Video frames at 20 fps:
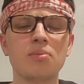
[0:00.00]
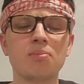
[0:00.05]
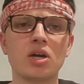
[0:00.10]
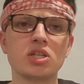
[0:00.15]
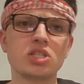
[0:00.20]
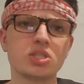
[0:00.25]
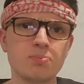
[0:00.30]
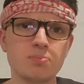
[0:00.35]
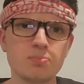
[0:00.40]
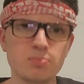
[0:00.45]

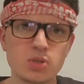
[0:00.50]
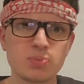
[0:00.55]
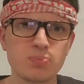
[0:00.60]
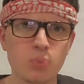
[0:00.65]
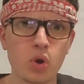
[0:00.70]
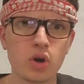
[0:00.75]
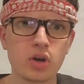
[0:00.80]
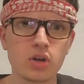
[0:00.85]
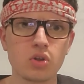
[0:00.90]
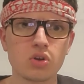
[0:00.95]
But
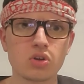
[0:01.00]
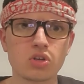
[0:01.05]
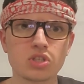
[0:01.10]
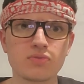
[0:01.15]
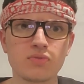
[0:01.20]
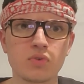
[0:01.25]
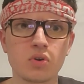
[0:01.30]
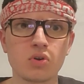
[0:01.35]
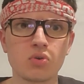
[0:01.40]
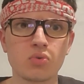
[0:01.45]
spoilers
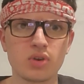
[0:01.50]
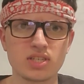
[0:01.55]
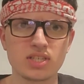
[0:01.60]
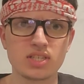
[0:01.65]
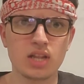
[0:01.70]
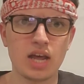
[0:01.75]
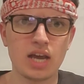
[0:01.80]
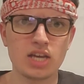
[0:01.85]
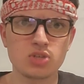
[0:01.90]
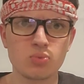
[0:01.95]
for
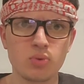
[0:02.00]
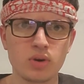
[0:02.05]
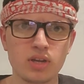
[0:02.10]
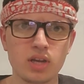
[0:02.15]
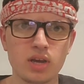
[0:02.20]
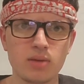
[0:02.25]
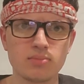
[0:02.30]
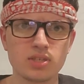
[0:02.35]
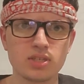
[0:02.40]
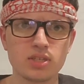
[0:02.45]
Crystallize when
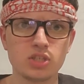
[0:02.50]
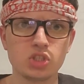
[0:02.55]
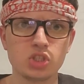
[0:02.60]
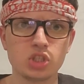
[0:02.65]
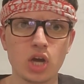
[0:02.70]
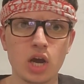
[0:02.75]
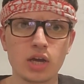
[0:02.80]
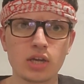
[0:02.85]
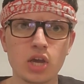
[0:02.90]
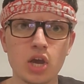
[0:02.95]
it comes to
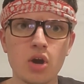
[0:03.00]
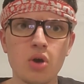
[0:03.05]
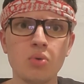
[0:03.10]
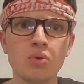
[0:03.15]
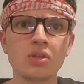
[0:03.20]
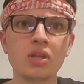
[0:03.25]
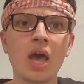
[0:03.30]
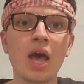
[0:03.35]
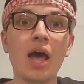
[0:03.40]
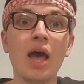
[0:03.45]

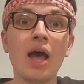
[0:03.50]
Ninjago.